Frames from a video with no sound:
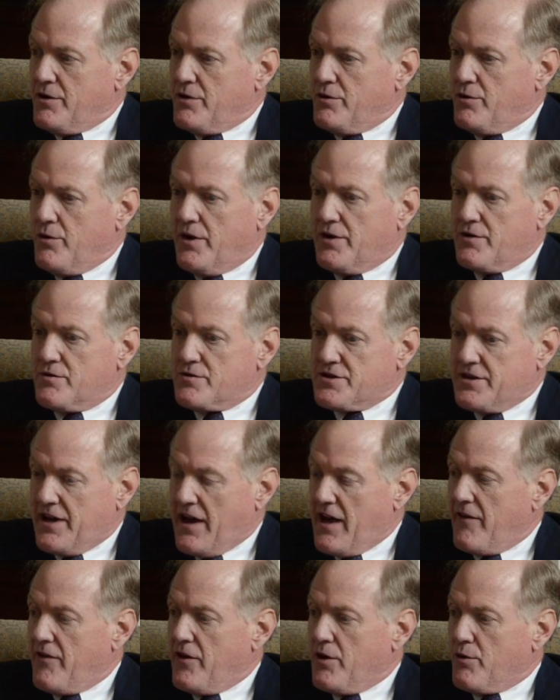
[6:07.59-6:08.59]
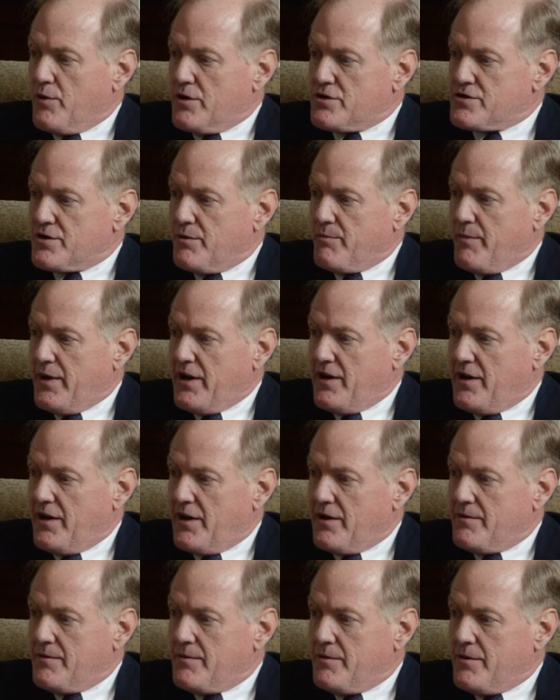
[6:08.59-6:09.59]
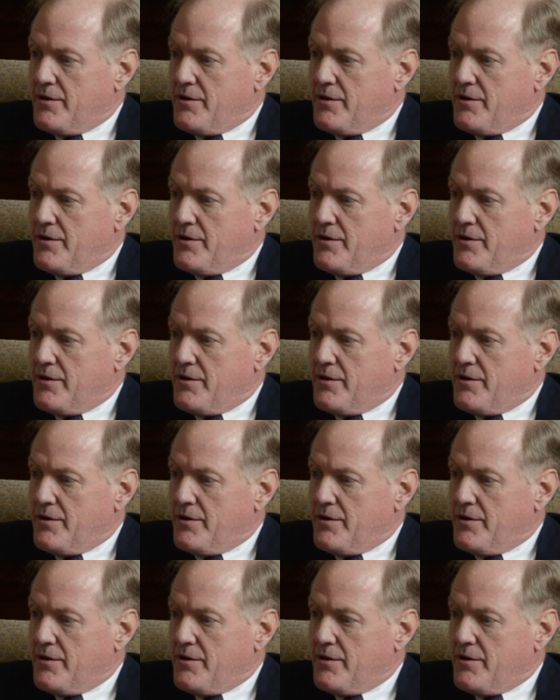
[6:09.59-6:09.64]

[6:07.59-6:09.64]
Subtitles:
who understand the original meaning,